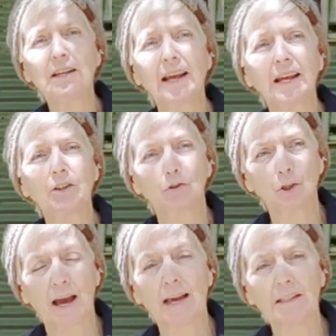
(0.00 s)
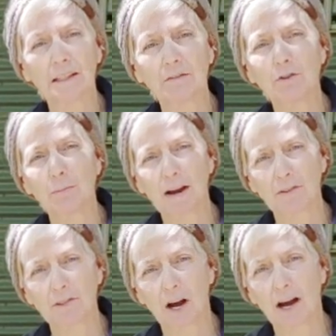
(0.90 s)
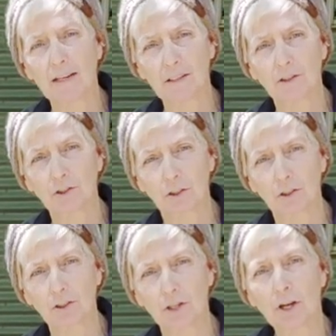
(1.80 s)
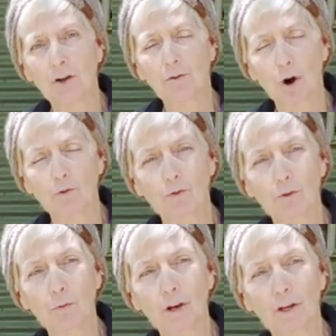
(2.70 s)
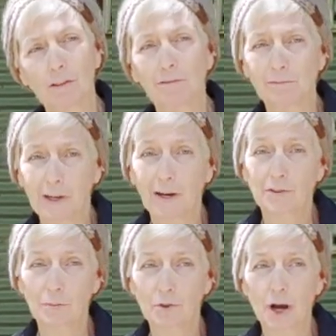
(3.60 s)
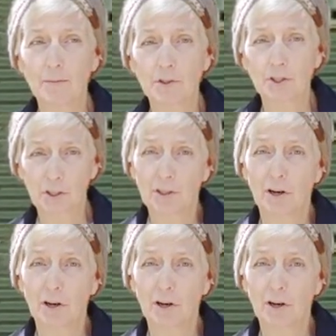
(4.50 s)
and 8, you can leave them outside in the dirt over the winter. Now sometimes it's